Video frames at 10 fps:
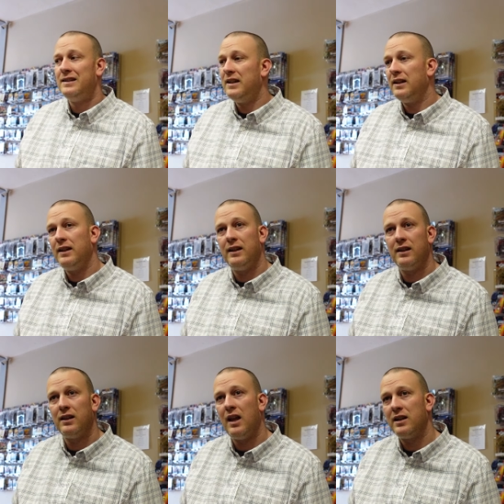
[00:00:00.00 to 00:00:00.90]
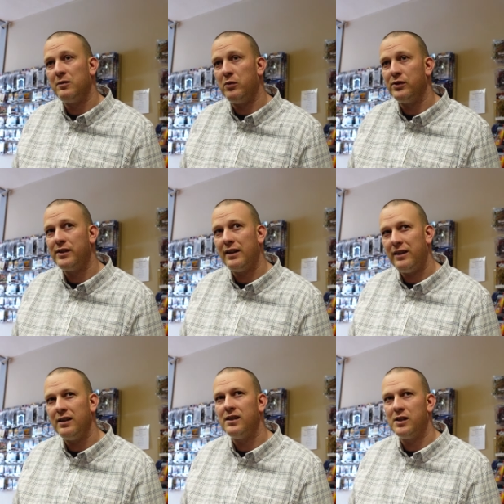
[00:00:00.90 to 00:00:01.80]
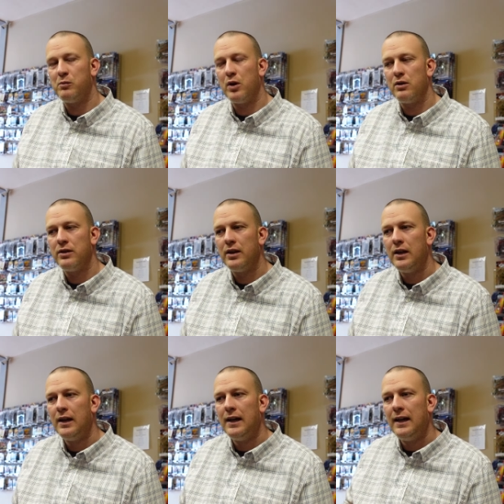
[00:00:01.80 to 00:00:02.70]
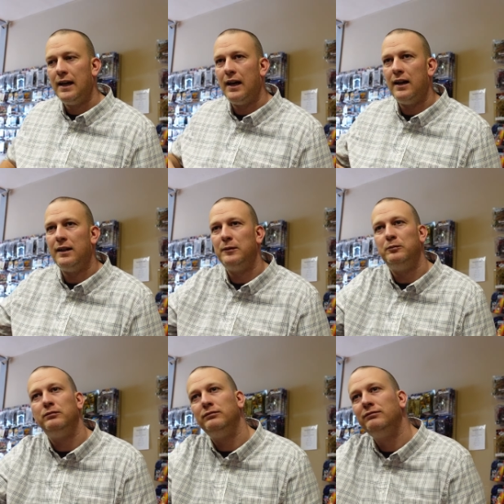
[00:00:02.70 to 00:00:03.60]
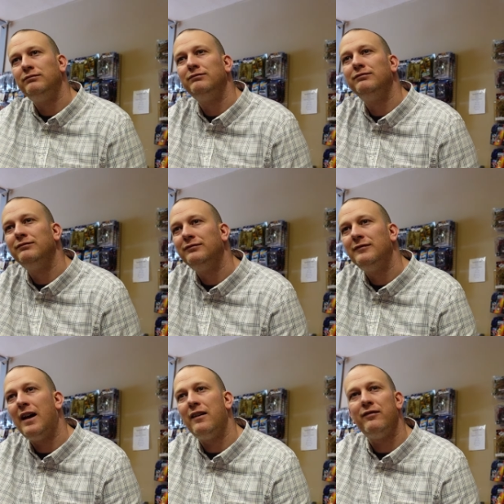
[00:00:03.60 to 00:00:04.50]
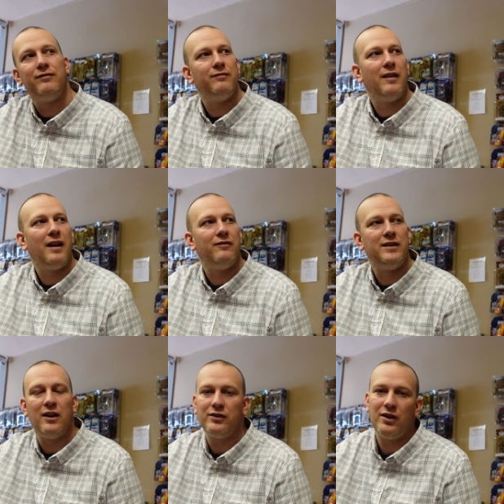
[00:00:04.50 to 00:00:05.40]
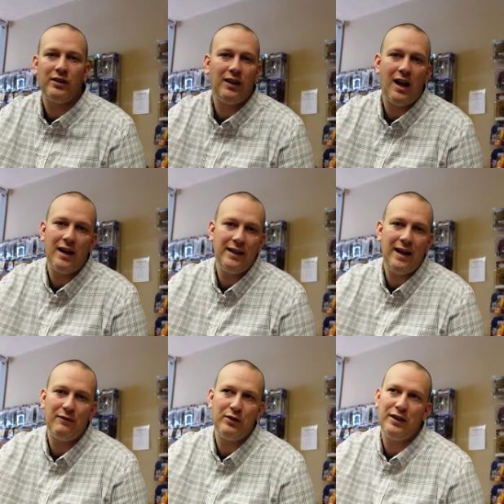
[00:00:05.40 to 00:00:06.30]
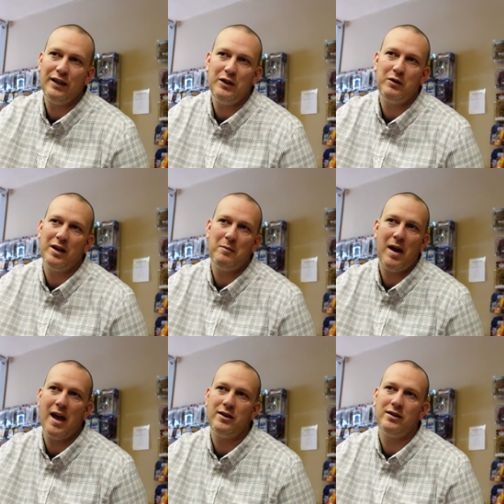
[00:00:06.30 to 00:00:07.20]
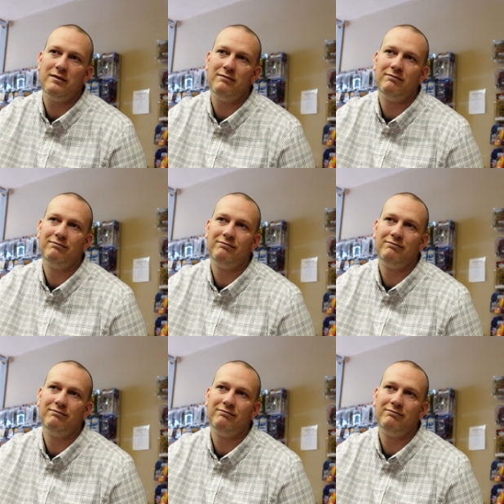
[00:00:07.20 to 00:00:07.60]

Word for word: Dealing in collectibles, I think, since birth. Um, I've I've dealt online in everything you can imagine.